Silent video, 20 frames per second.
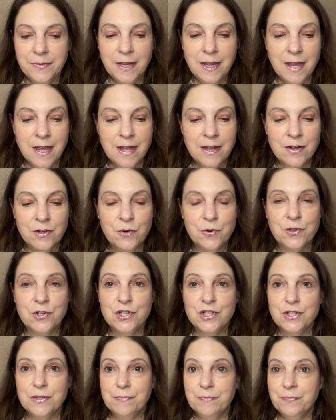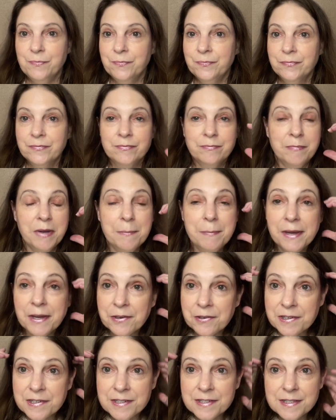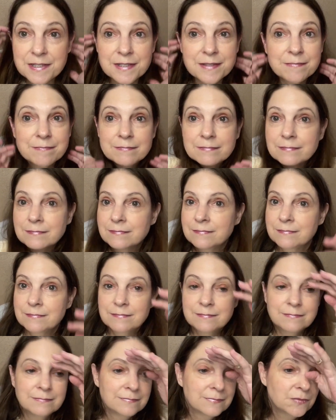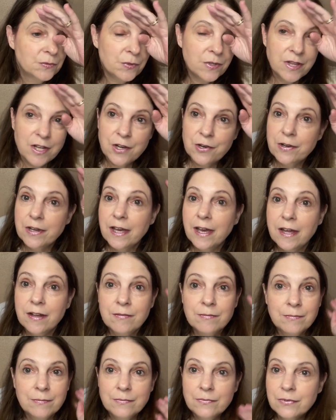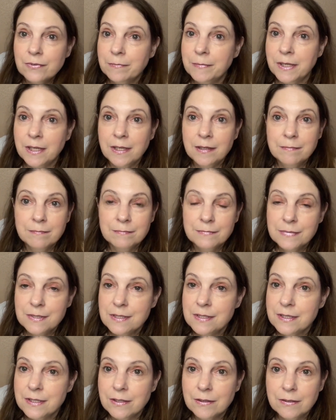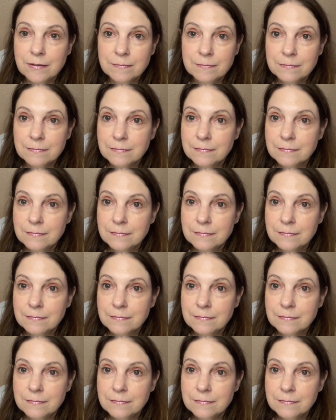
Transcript: And of course, my parents were there again for me still,